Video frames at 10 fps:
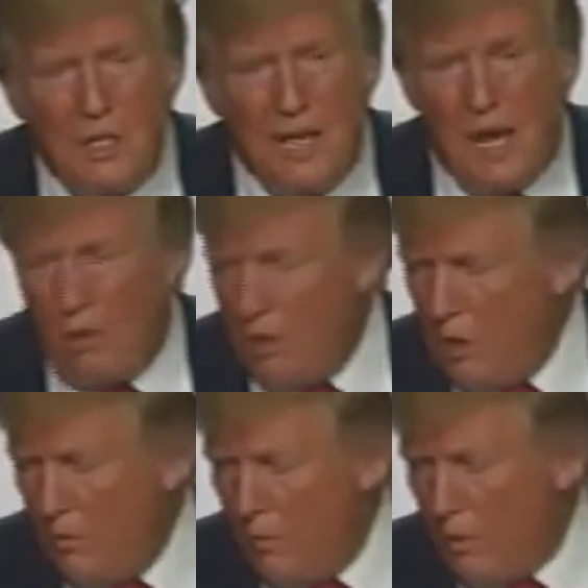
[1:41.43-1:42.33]
Now,
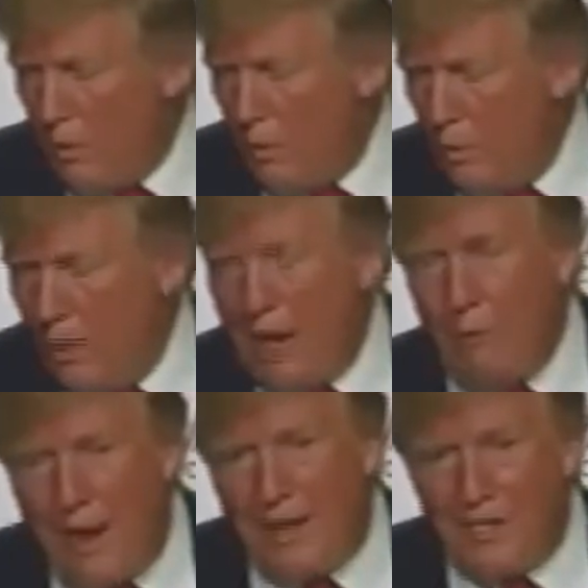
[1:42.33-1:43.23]
when I
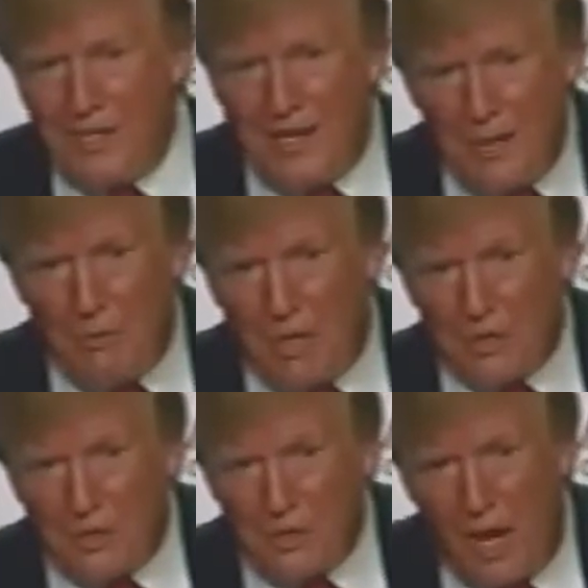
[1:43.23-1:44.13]
raise and he
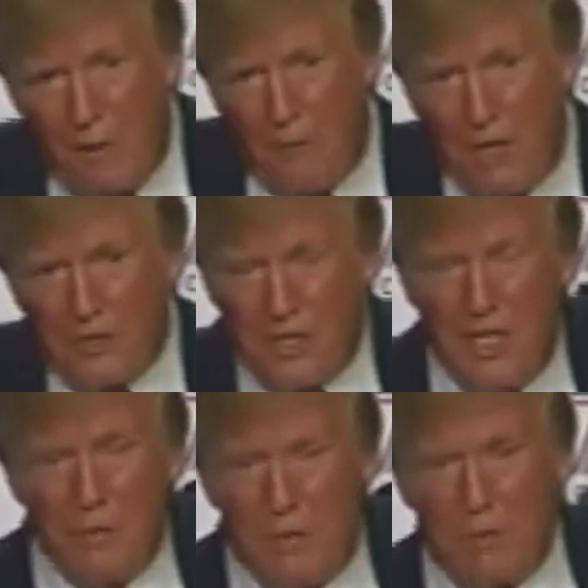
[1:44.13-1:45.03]
raises, I raise and
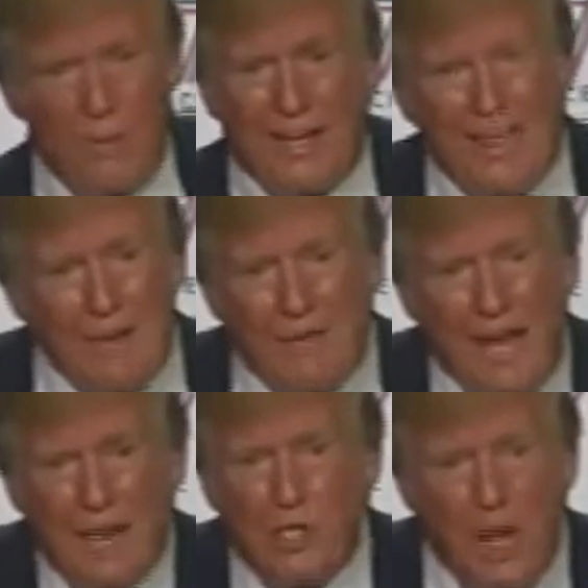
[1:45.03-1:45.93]
he raises, we can never
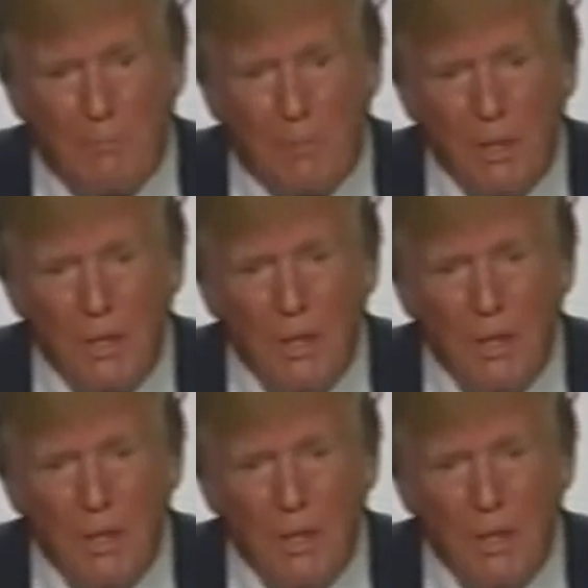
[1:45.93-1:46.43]
catch up.